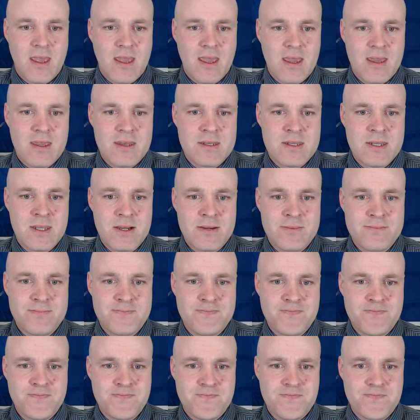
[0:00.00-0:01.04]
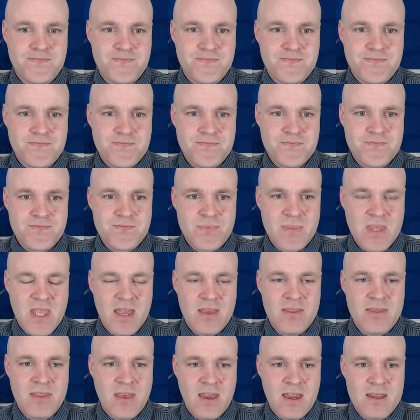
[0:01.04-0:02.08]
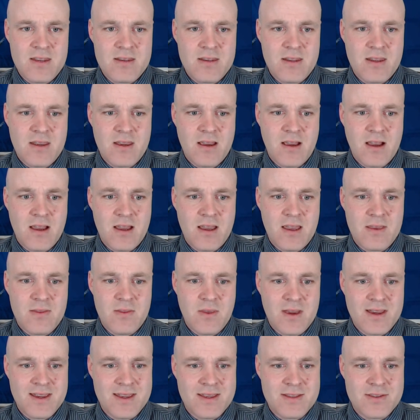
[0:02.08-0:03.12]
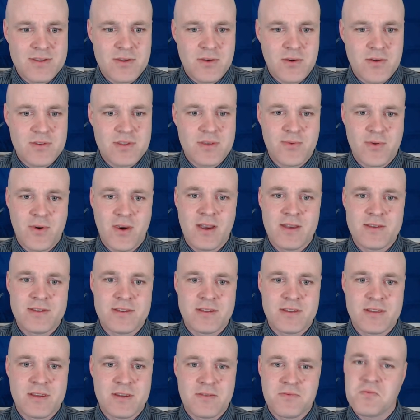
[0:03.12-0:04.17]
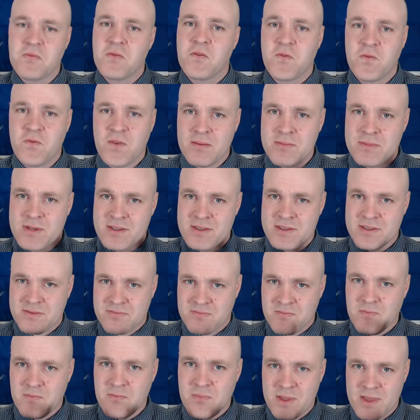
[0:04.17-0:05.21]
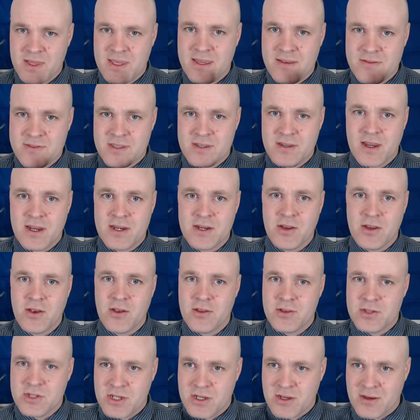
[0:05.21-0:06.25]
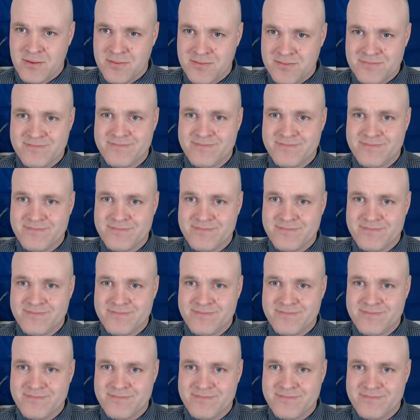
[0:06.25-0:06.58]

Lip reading: And that, like, it's no surprising that feminist beliefs and ideology are